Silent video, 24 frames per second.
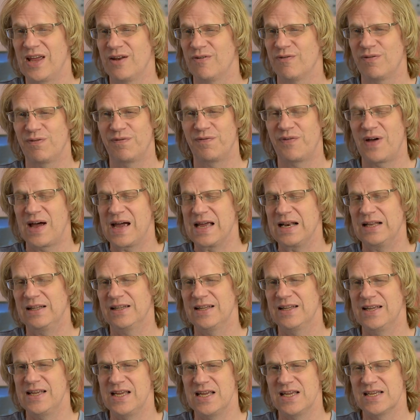and
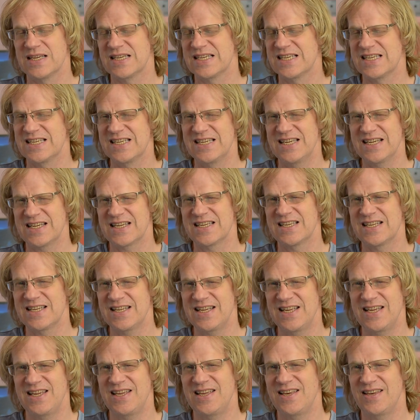finally
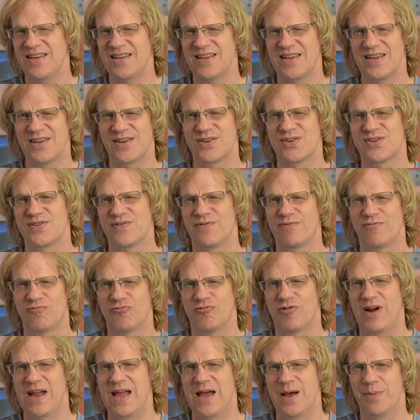16 gigs of
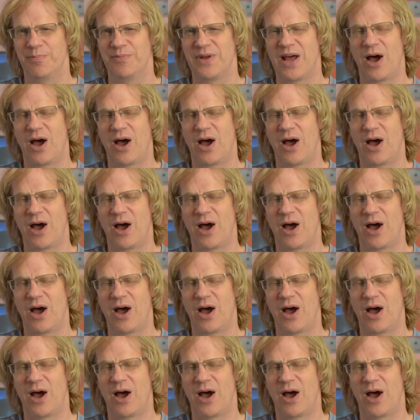RAM.